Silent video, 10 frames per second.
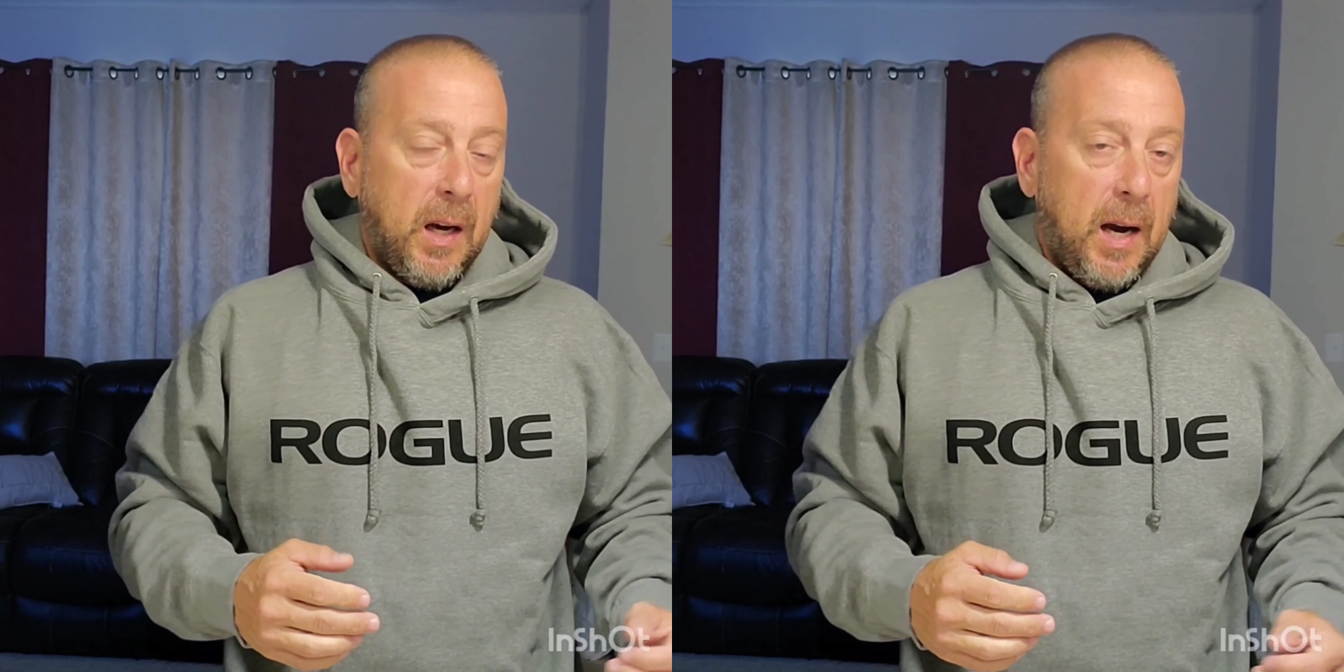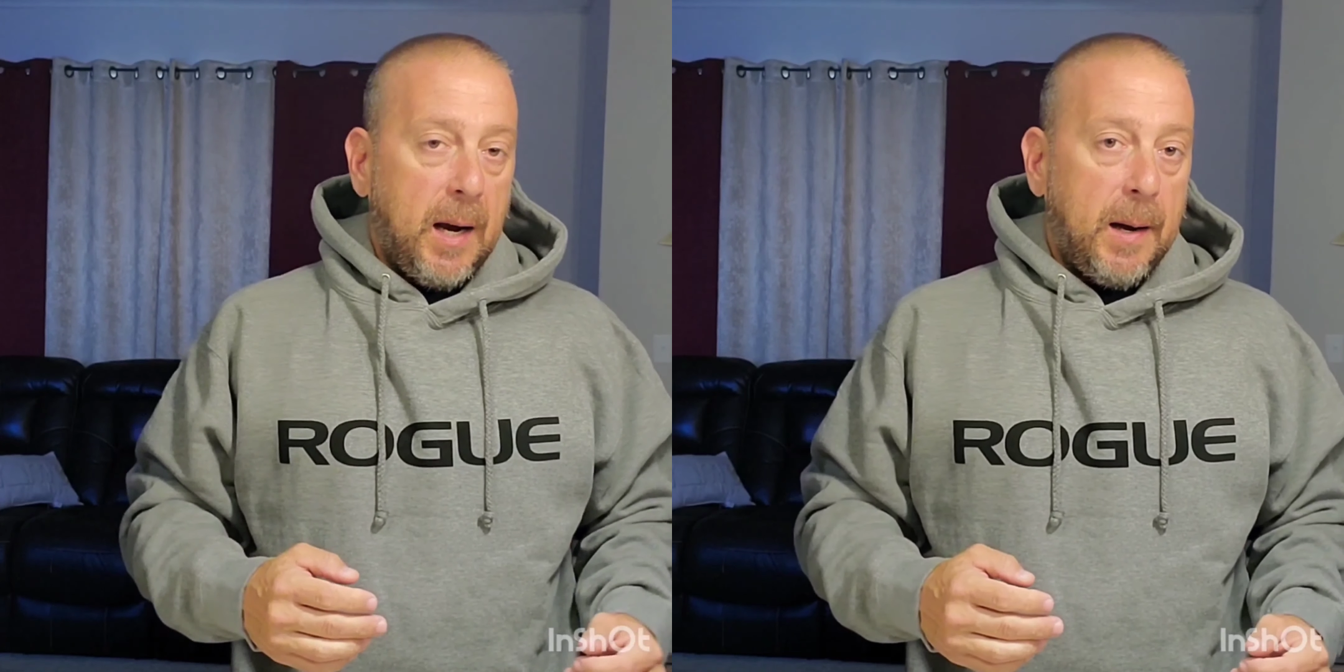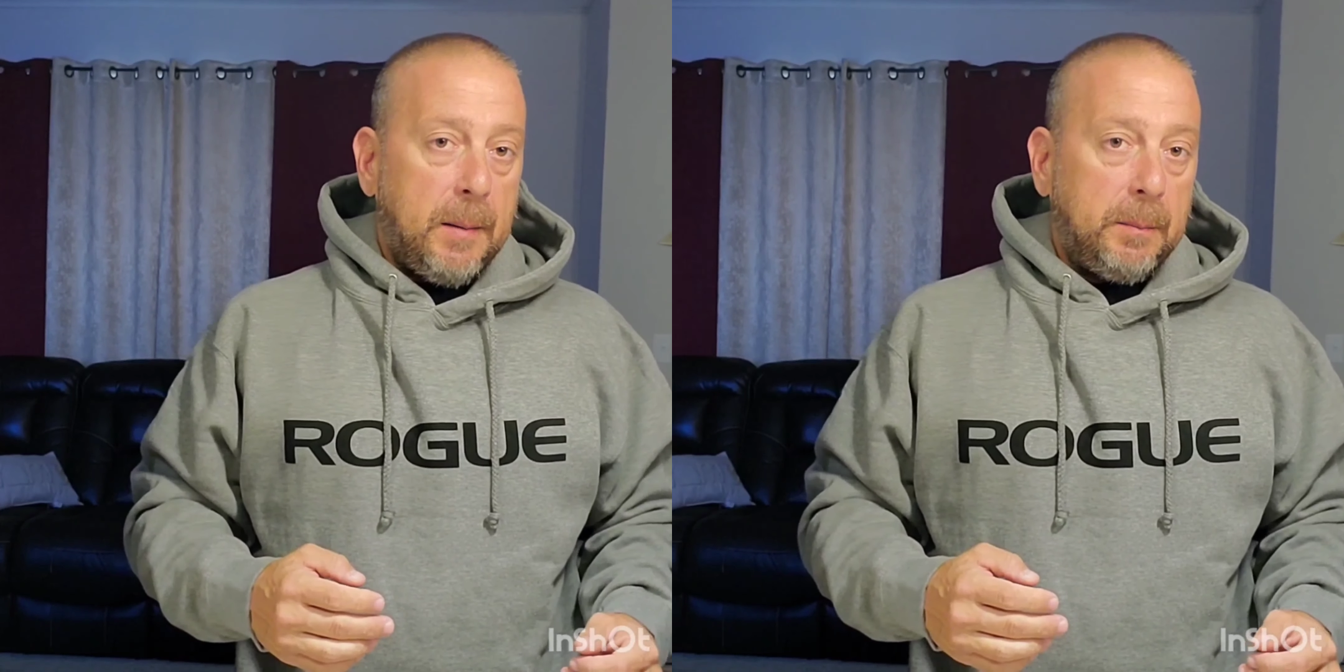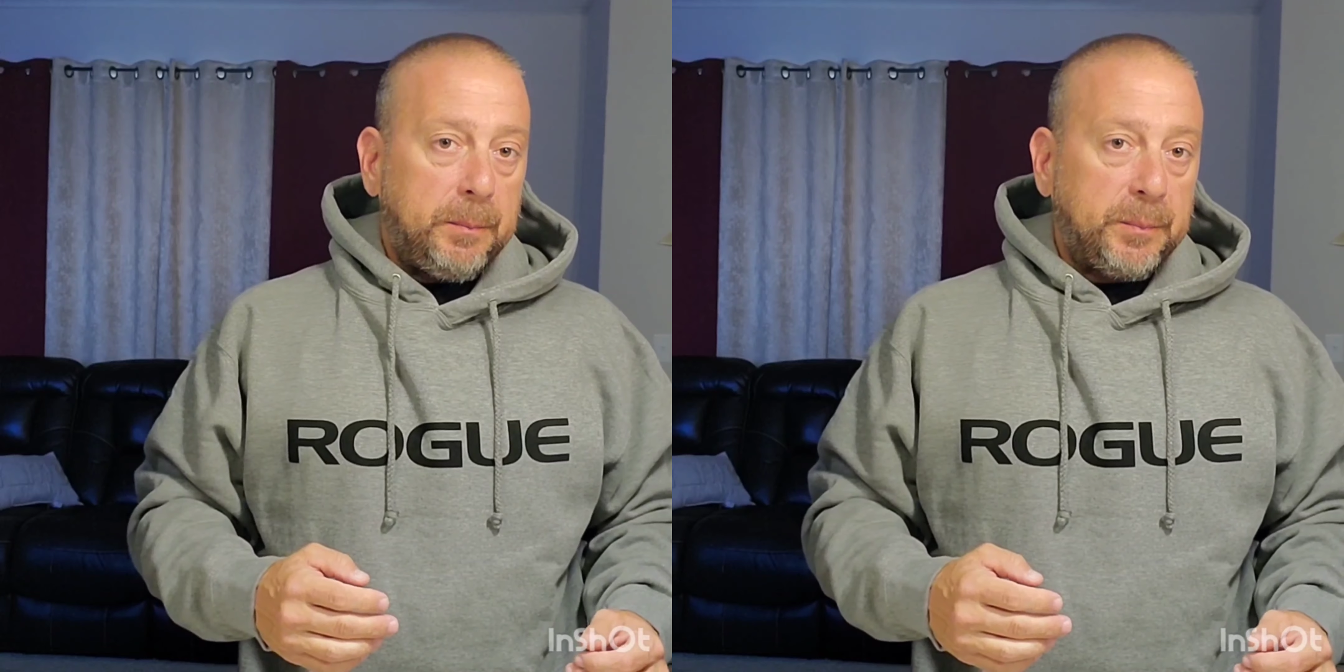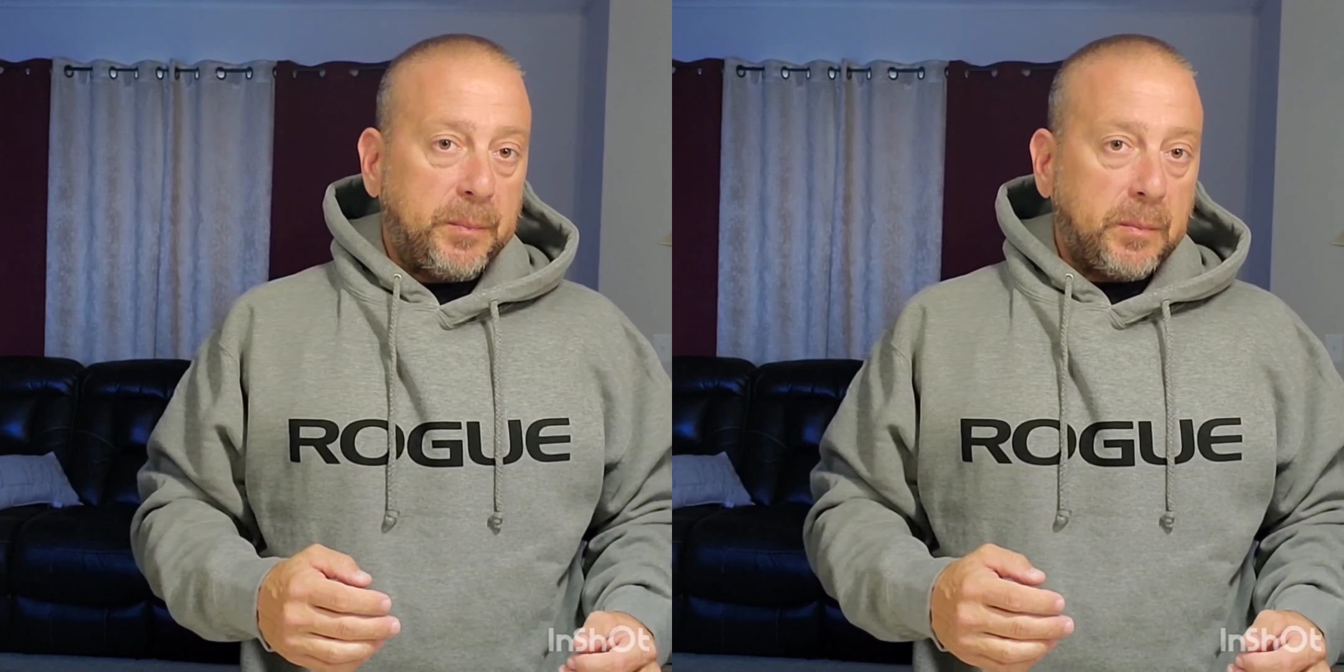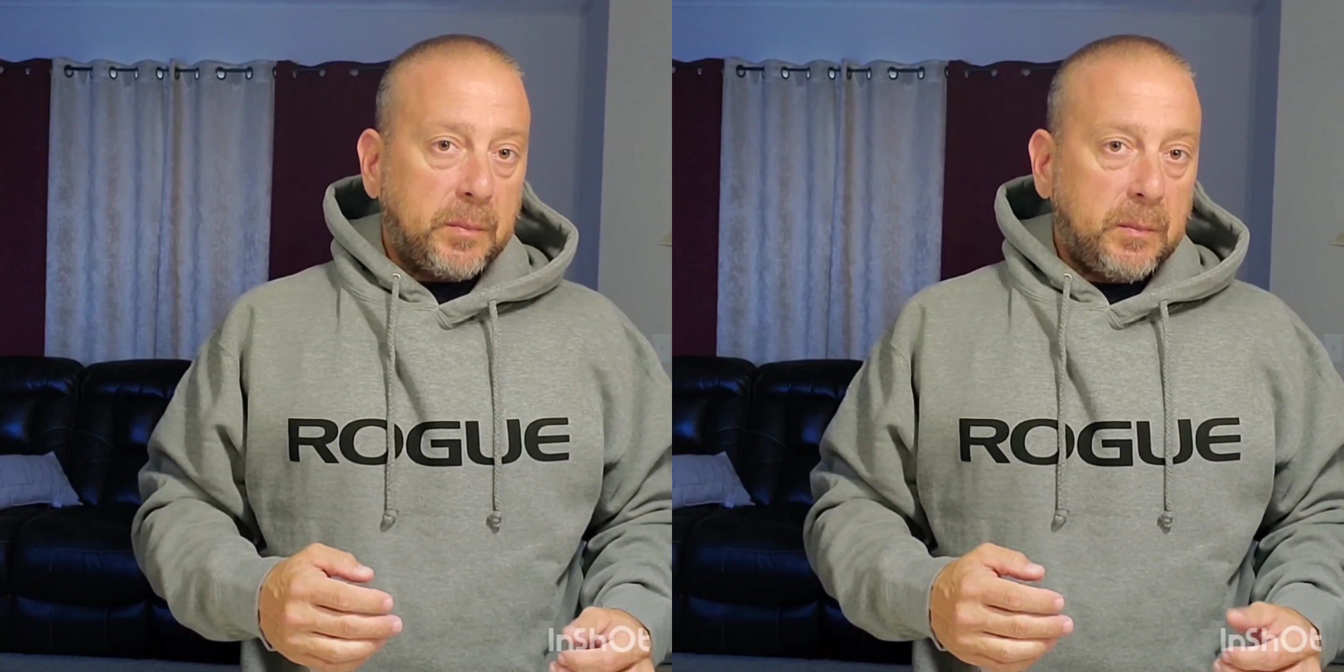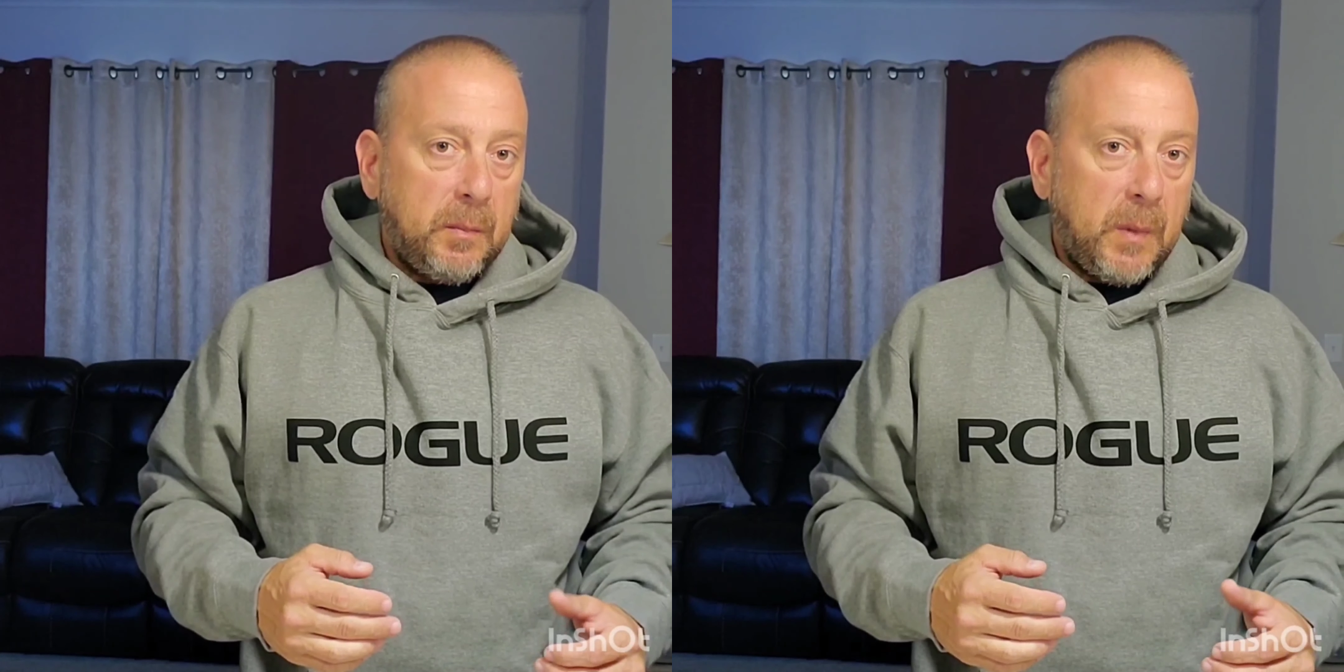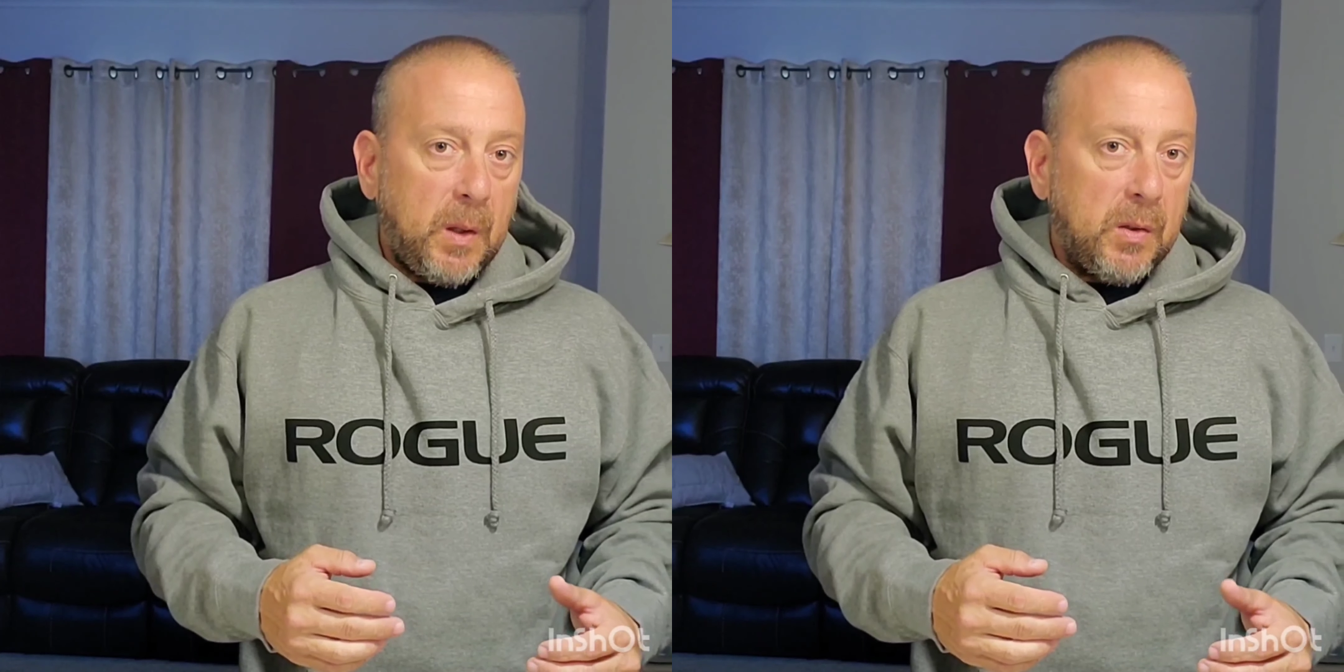Um,
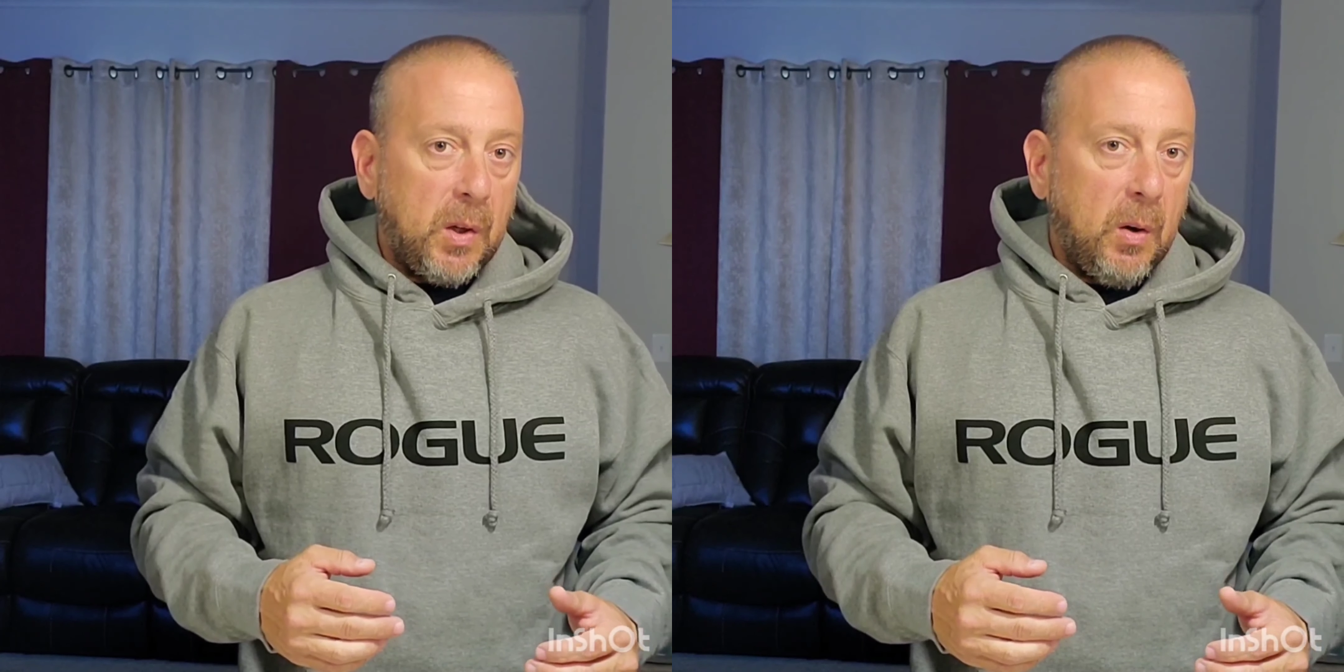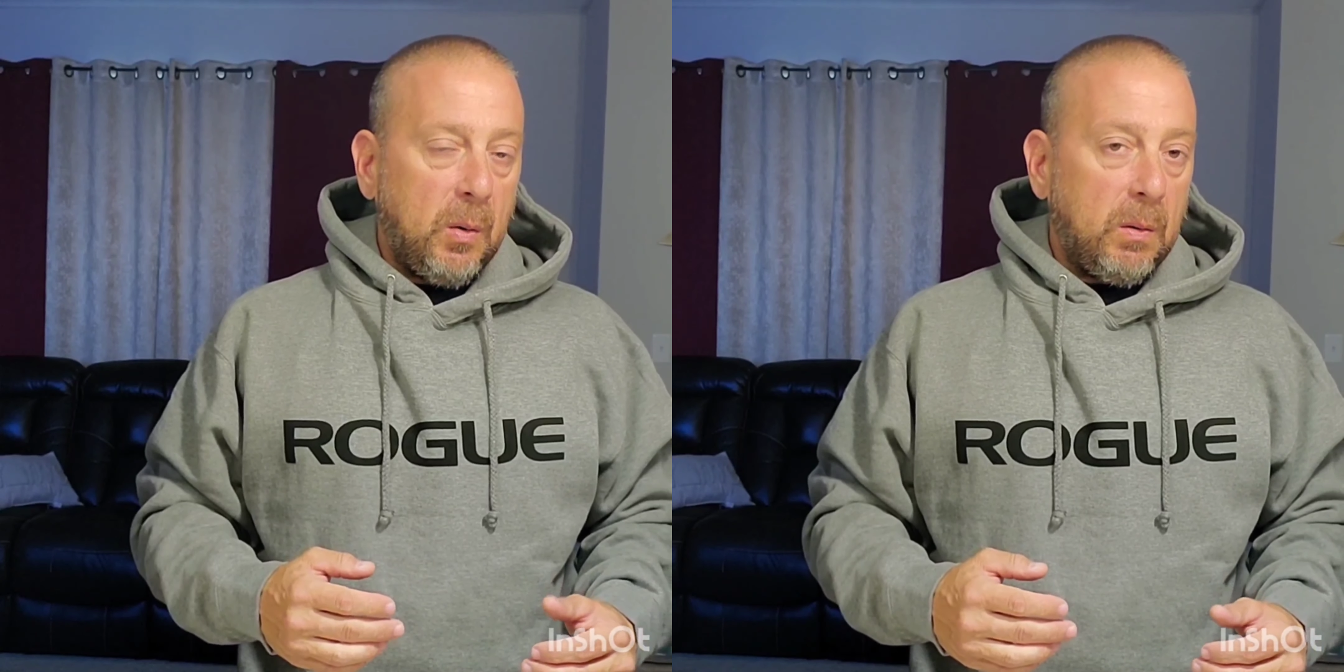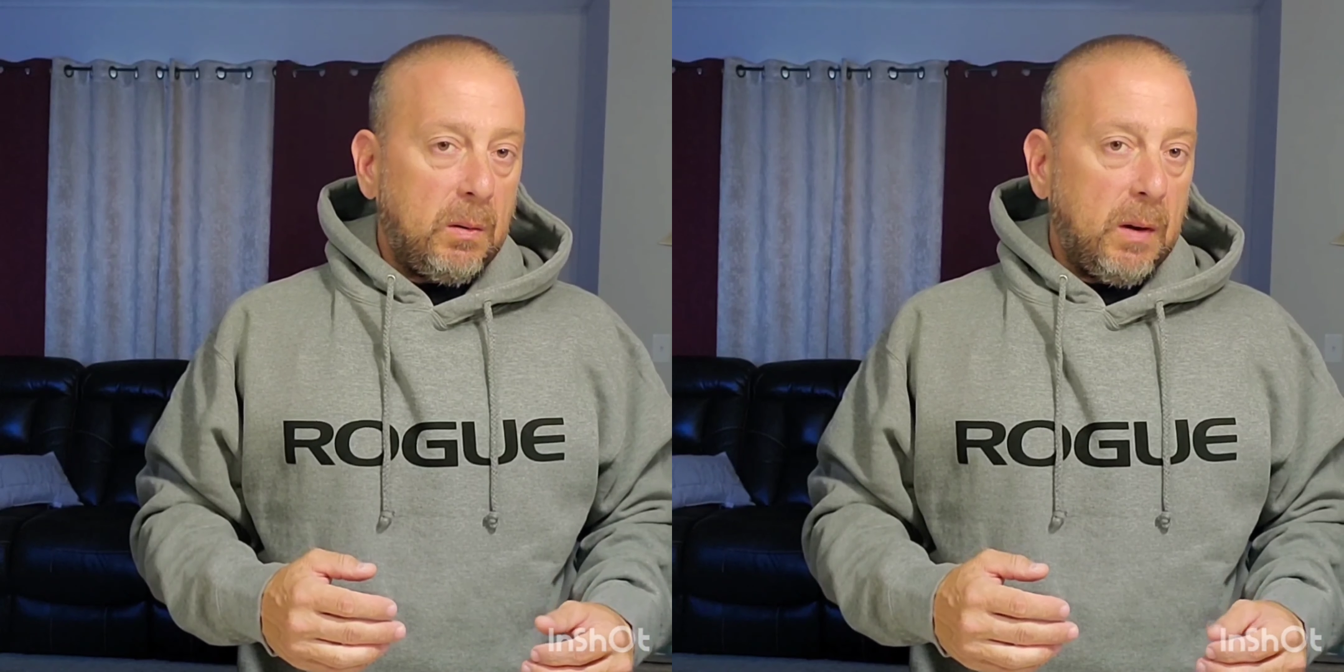so